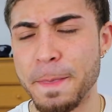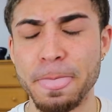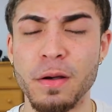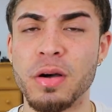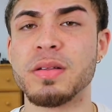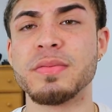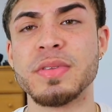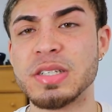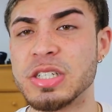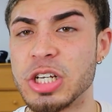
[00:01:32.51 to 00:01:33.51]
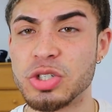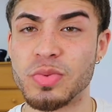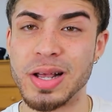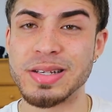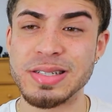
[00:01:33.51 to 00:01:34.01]
Look, this is just
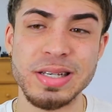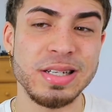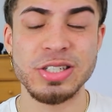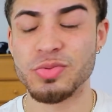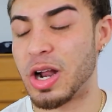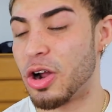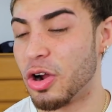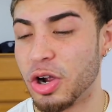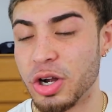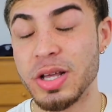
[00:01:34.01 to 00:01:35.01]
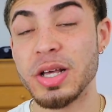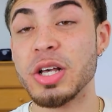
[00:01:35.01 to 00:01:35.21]
what I see. This is what I heard.